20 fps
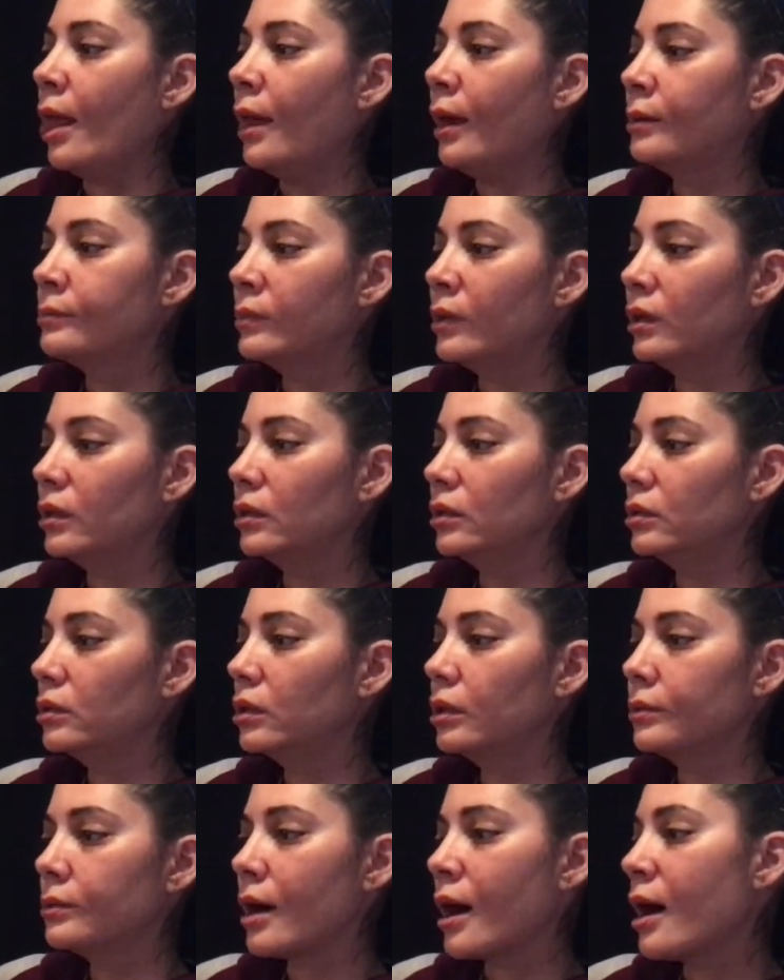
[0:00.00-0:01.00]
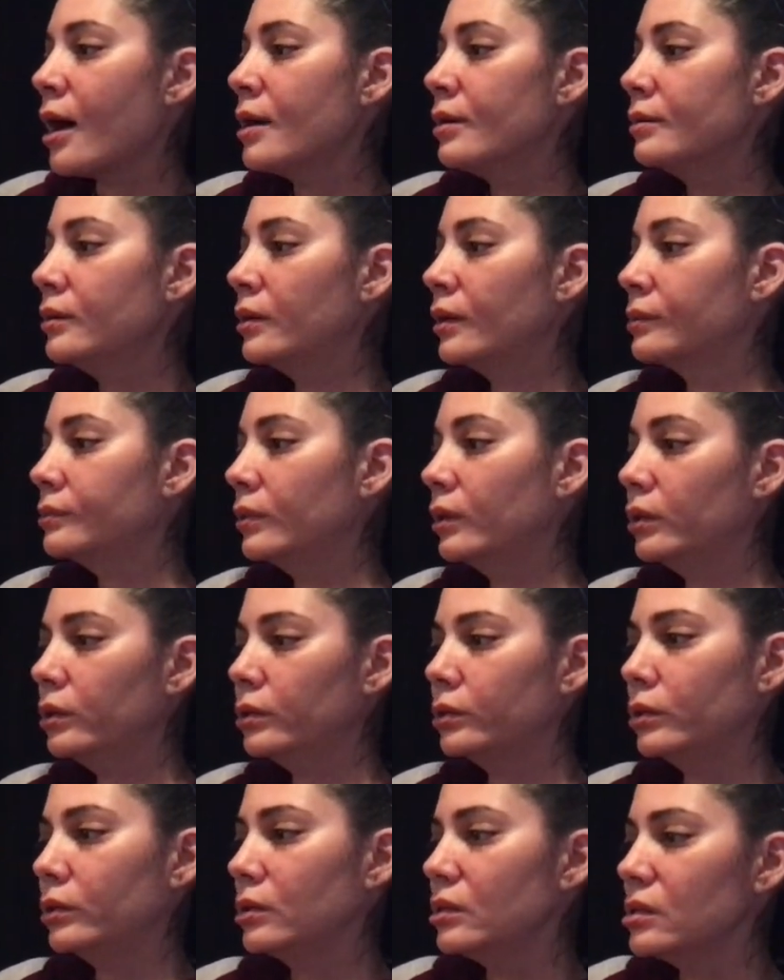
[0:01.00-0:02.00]
I'm going to go out, and I'm going to
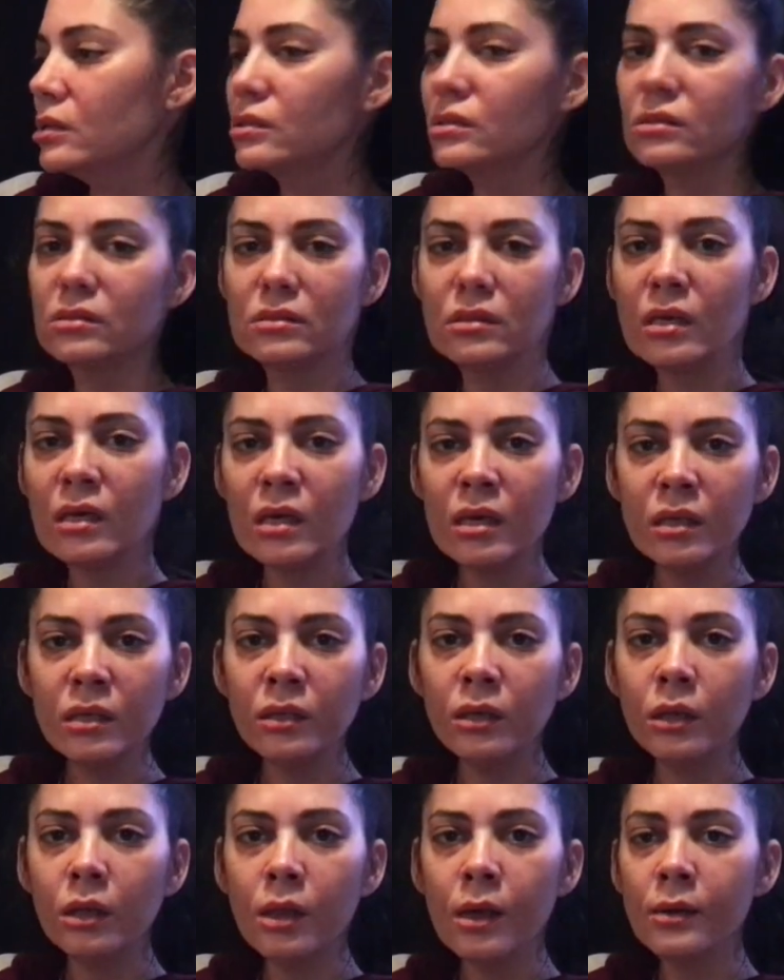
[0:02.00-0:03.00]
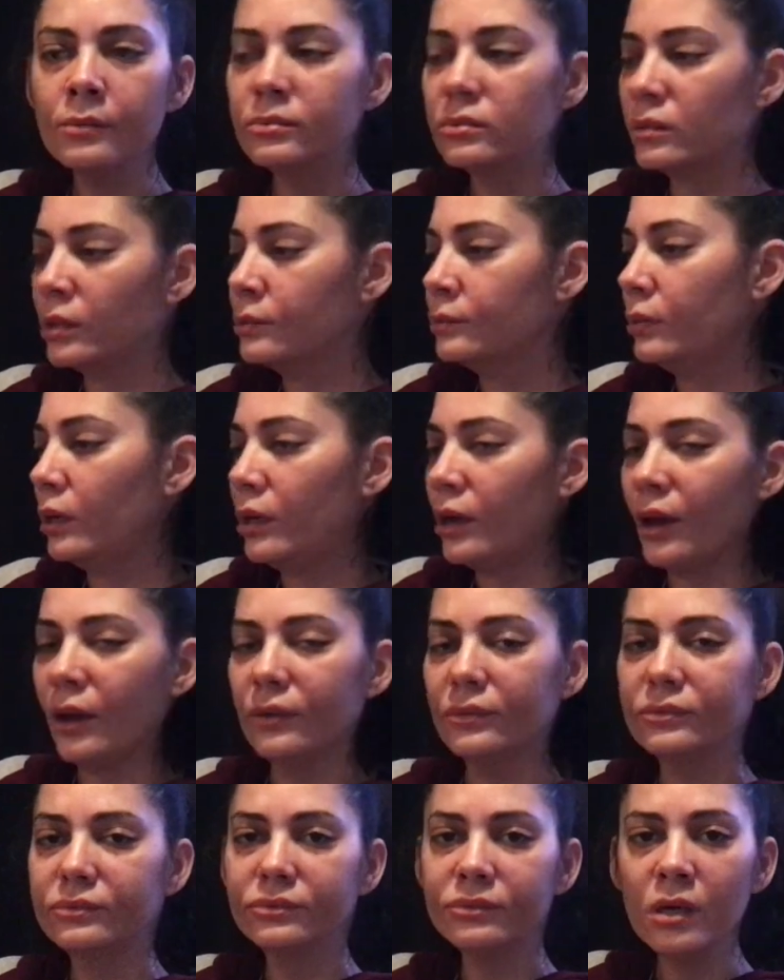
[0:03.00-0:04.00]
go to these teen clubs, and I'm going to
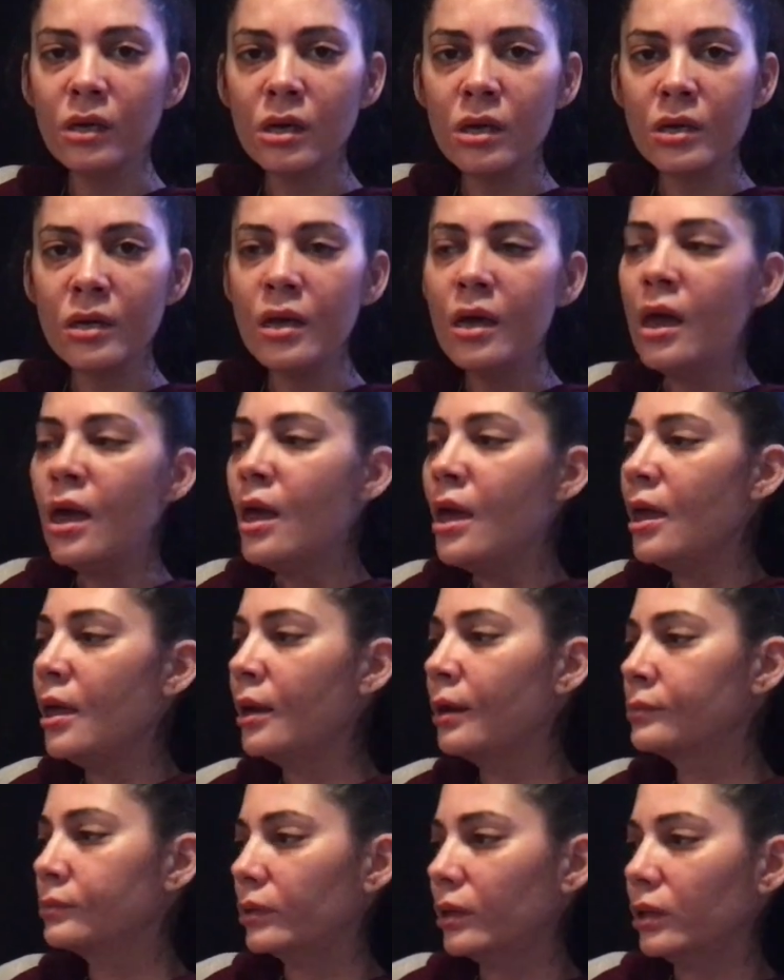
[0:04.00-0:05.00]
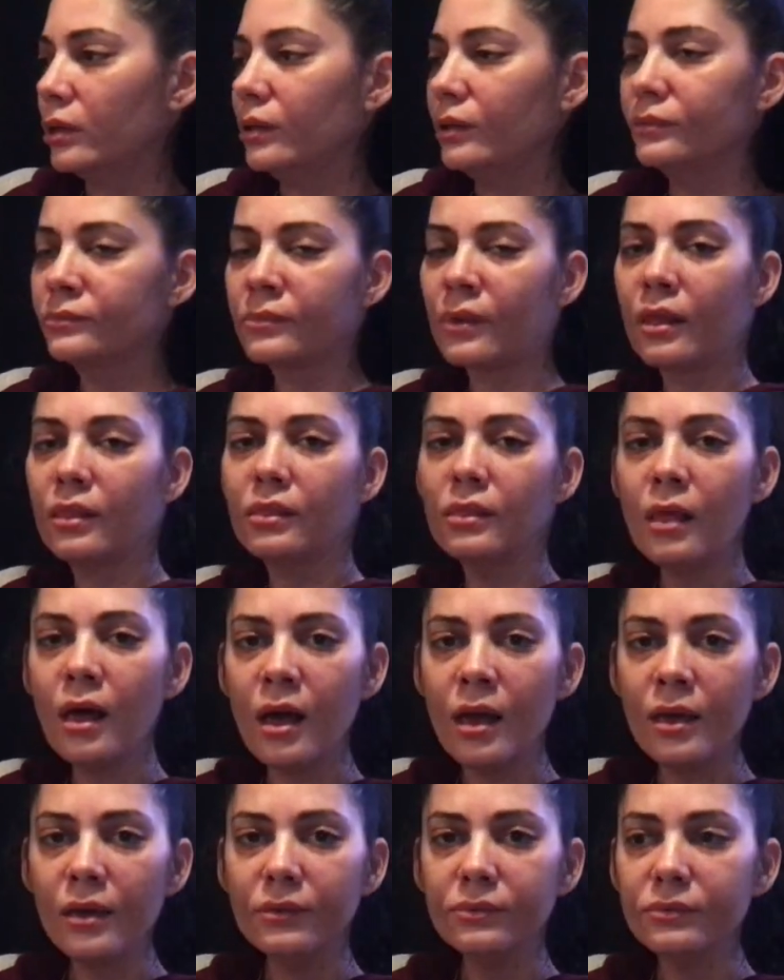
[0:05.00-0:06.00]
have fun, and I'm going to live my
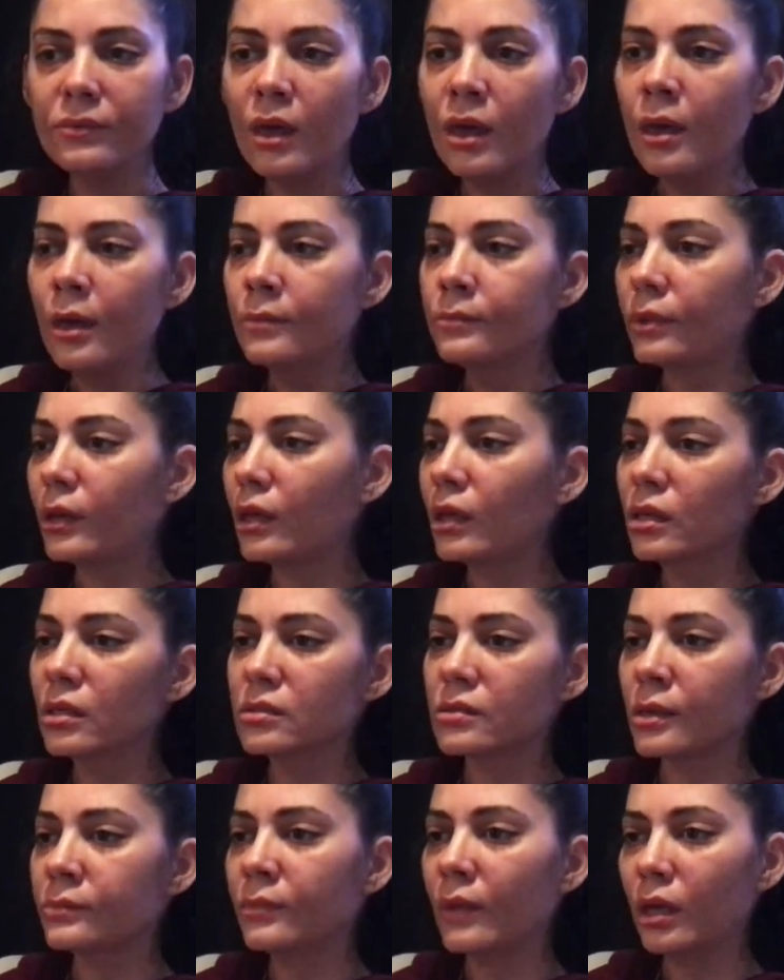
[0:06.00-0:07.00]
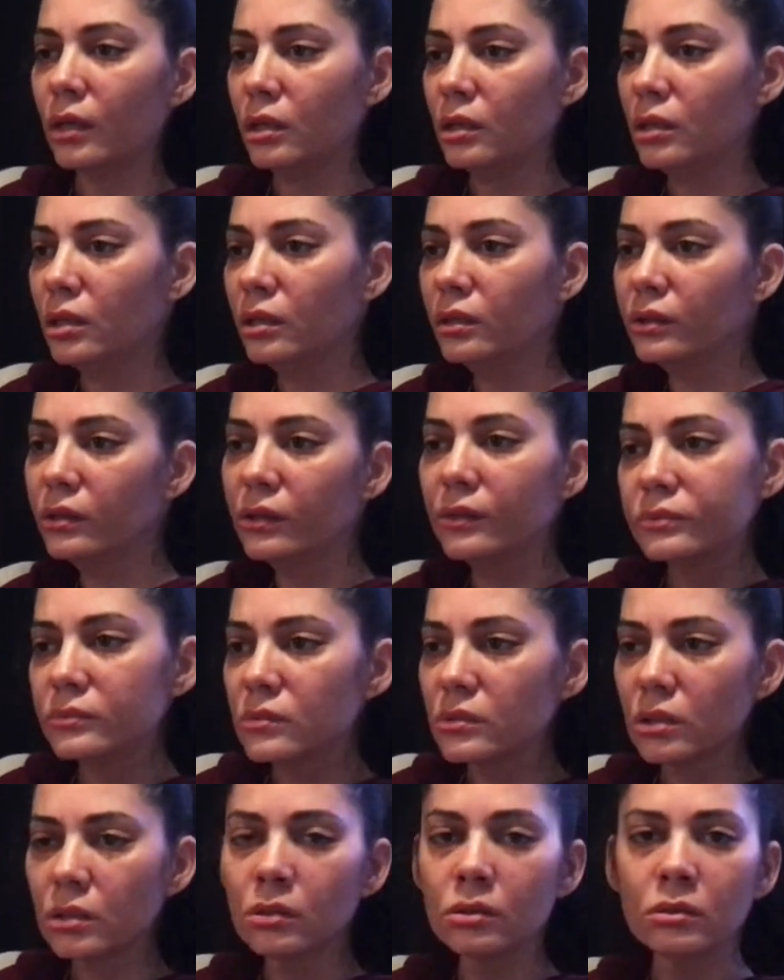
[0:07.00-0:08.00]
life, because I'm not going to live
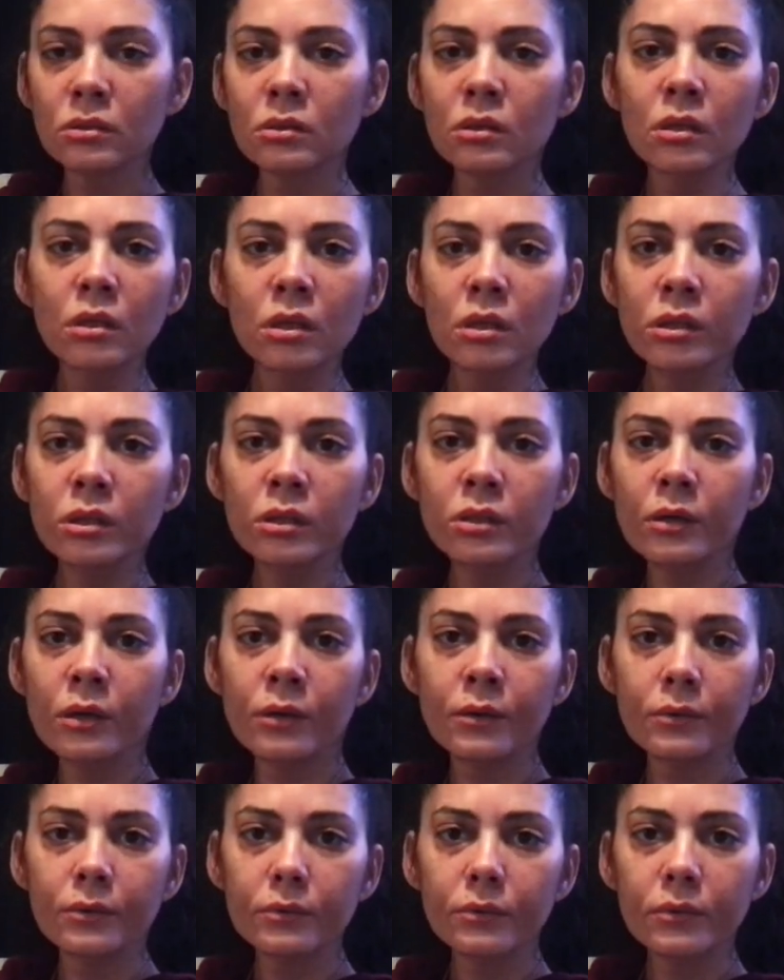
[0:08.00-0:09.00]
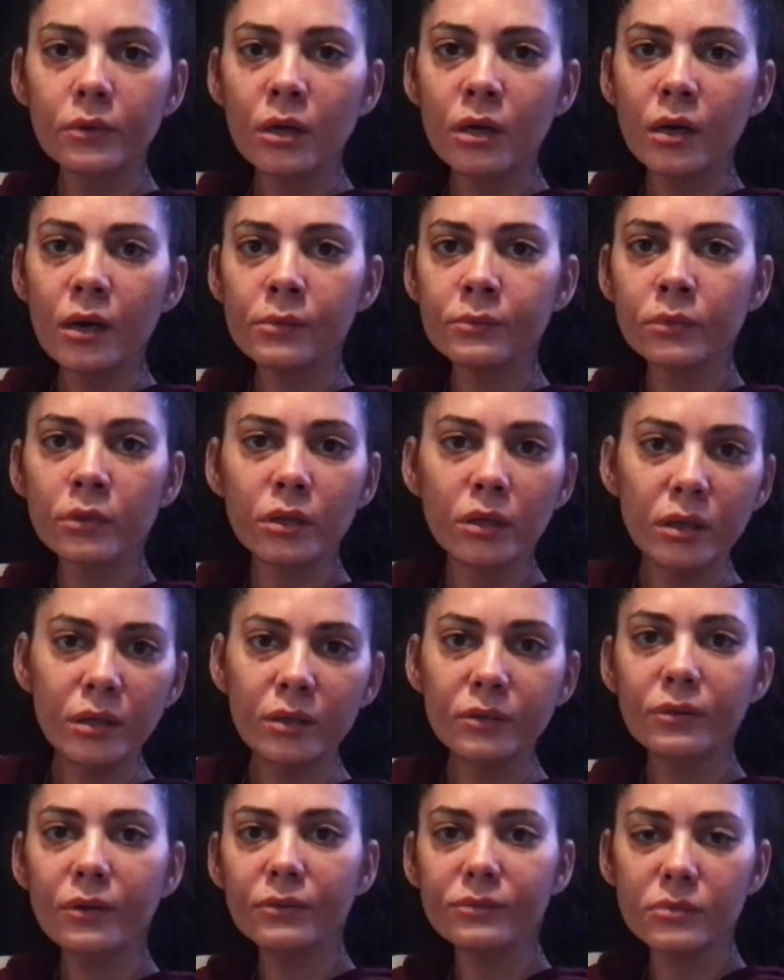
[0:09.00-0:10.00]
till, I'm only going
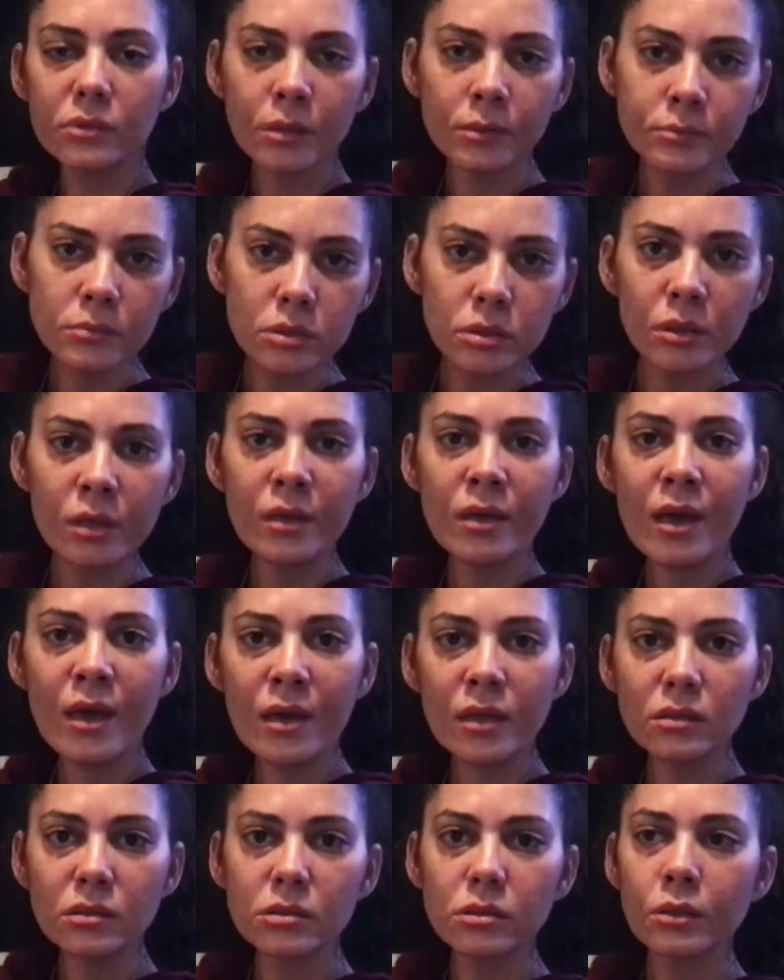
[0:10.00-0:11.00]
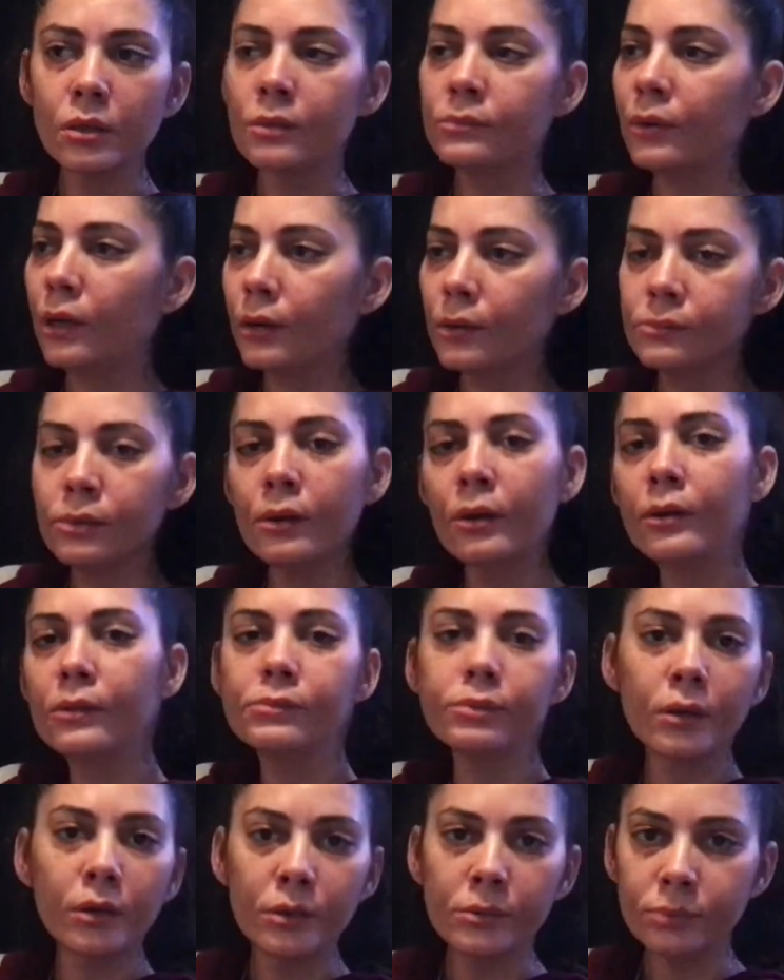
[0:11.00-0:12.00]
to live till I'm 28, so I'm going to
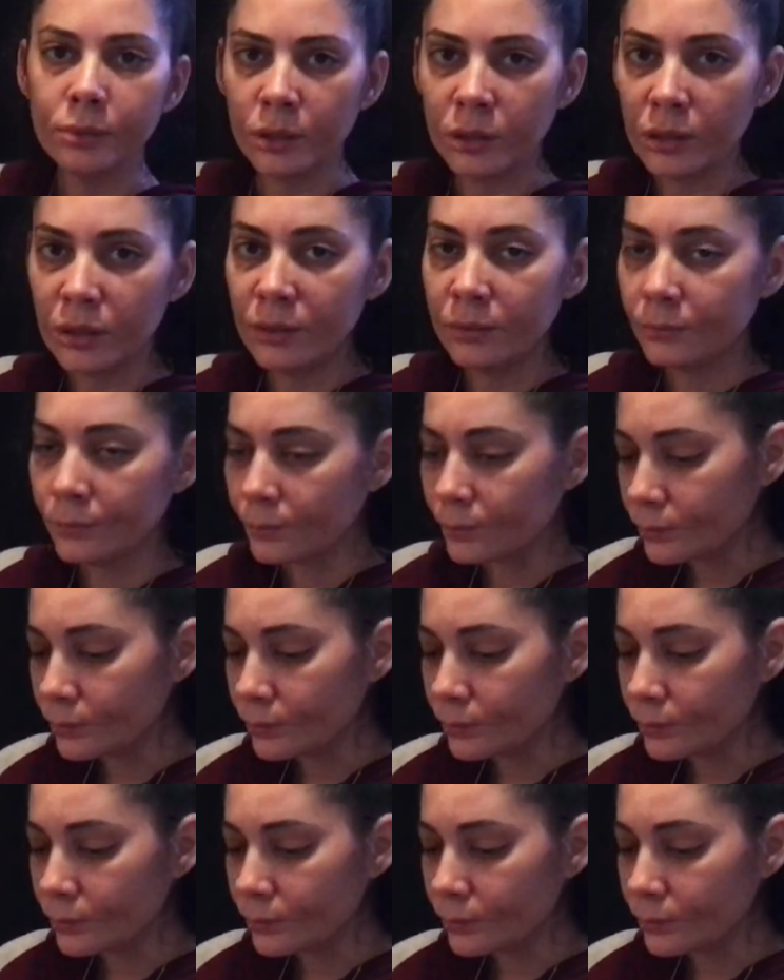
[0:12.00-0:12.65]
party.